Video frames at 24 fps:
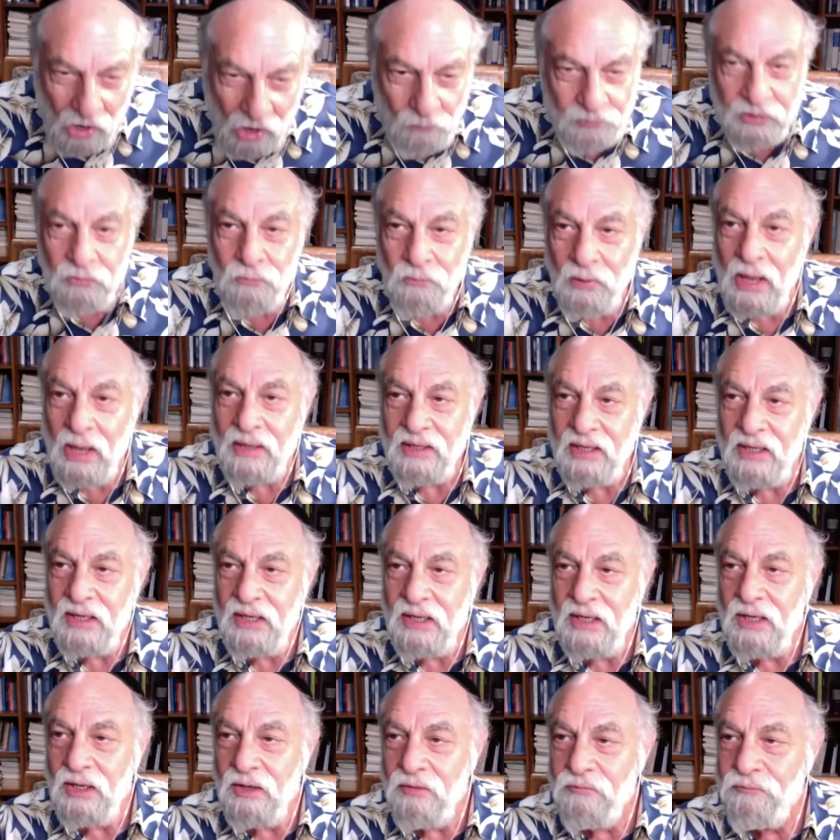we
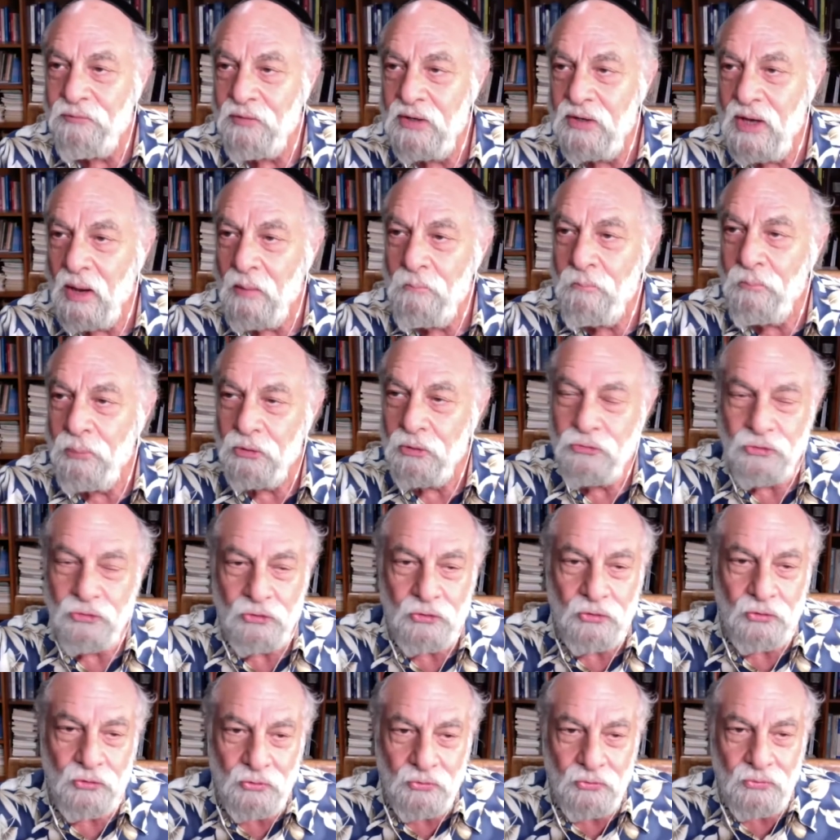ready for number
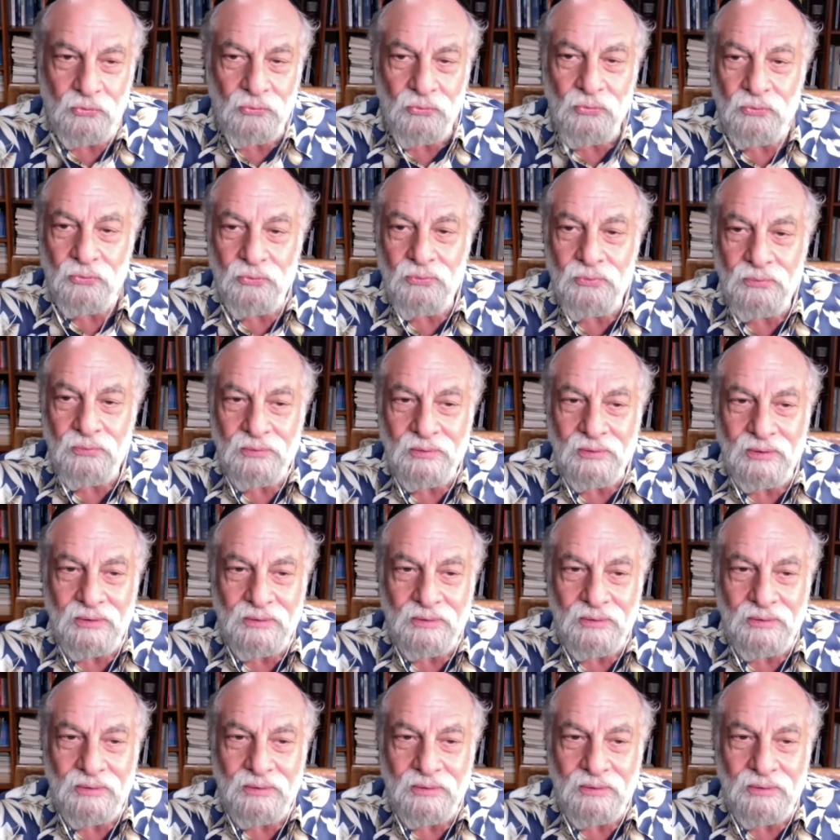two?